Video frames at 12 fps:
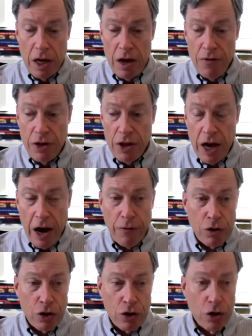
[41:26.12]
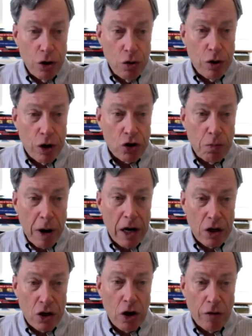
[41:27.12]
even the effort to do this might
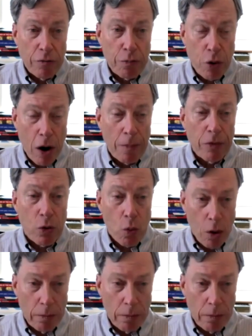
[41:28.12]
itself prompt the